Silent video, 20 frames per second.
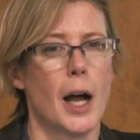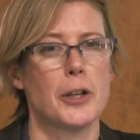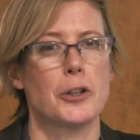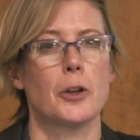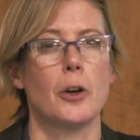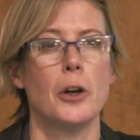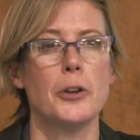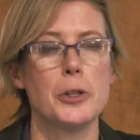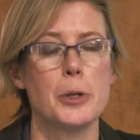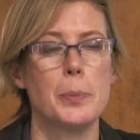I
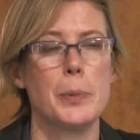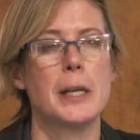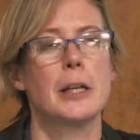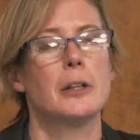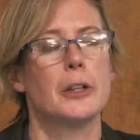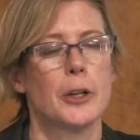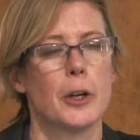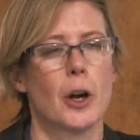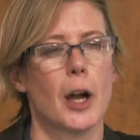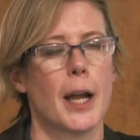should also be
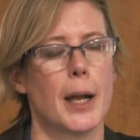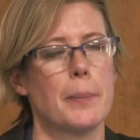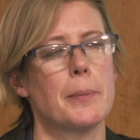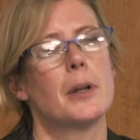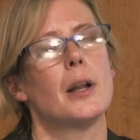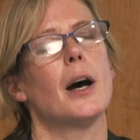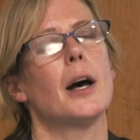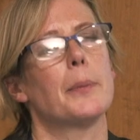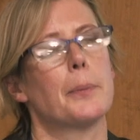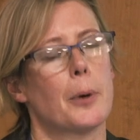clear, I
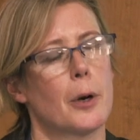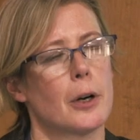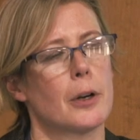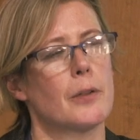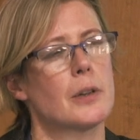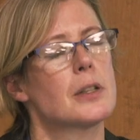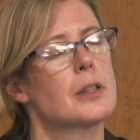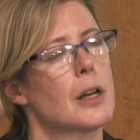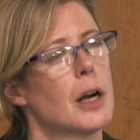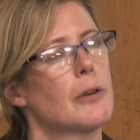am not part
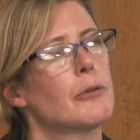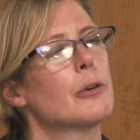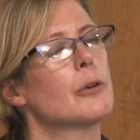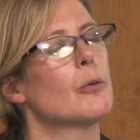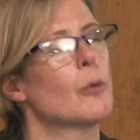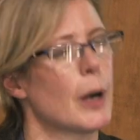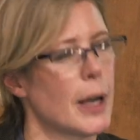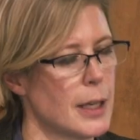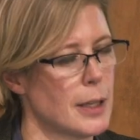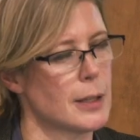of the
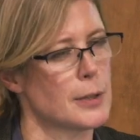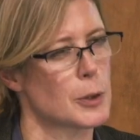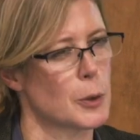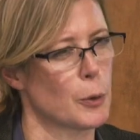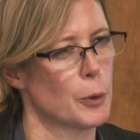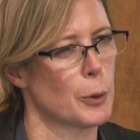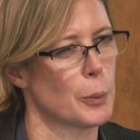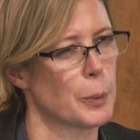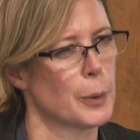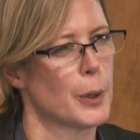sovereign ratings
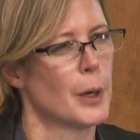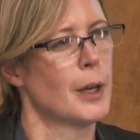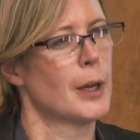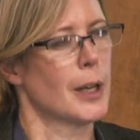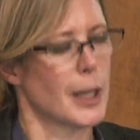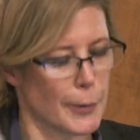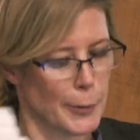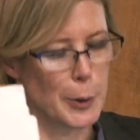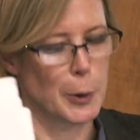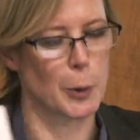group,
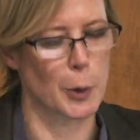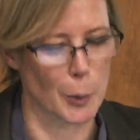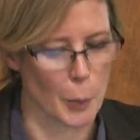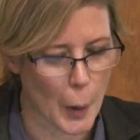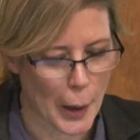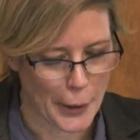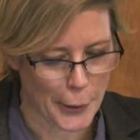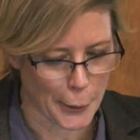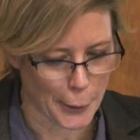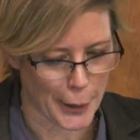if you are
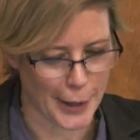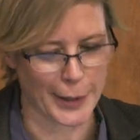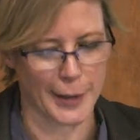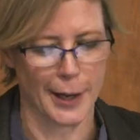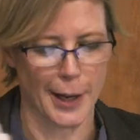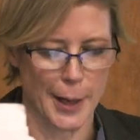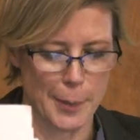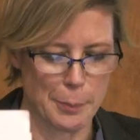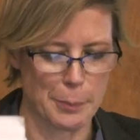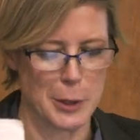wondering.
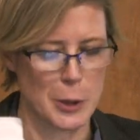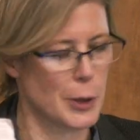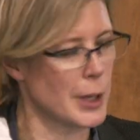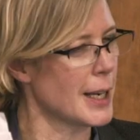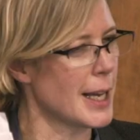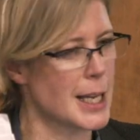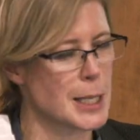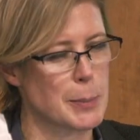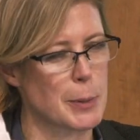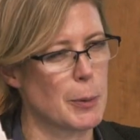You
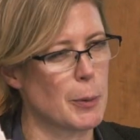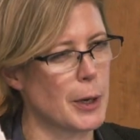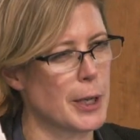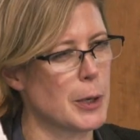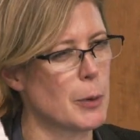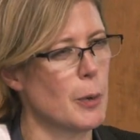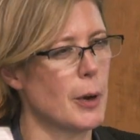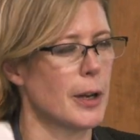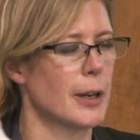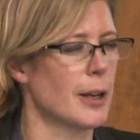can ask me what
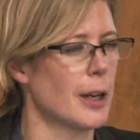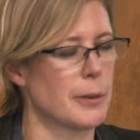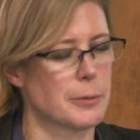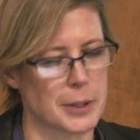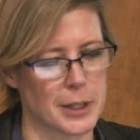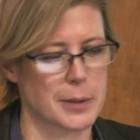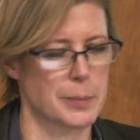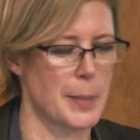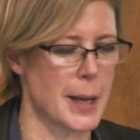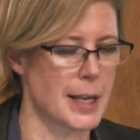you want, and I'll
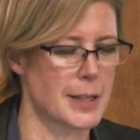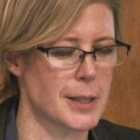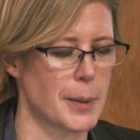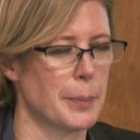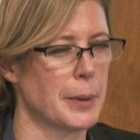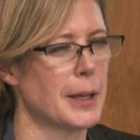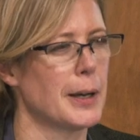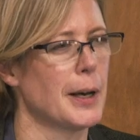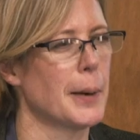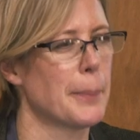just make
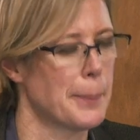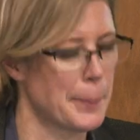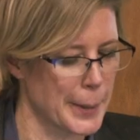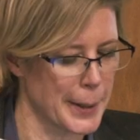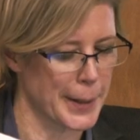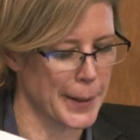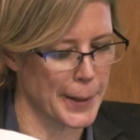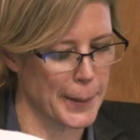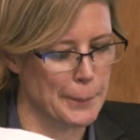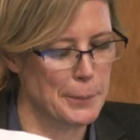something up.
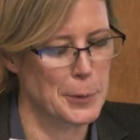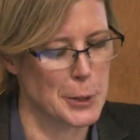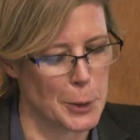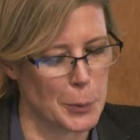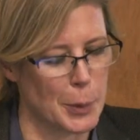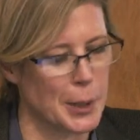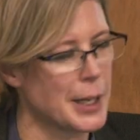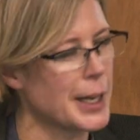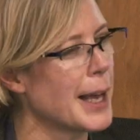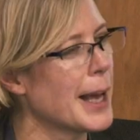But
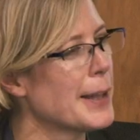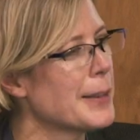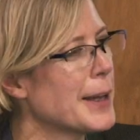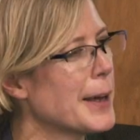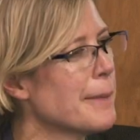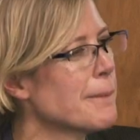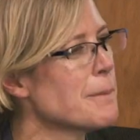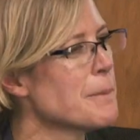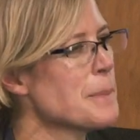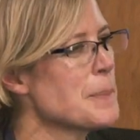just wanted to add
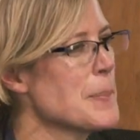that.